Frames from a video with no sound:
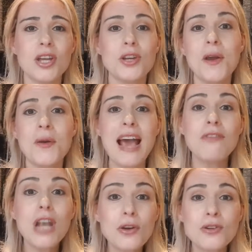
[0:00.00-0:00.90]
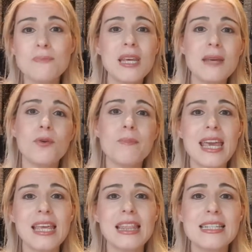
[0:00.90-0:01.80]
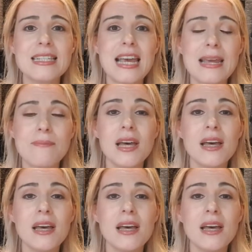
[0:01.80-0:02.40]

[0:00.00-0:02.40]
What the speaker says: you don't have loads of people making the same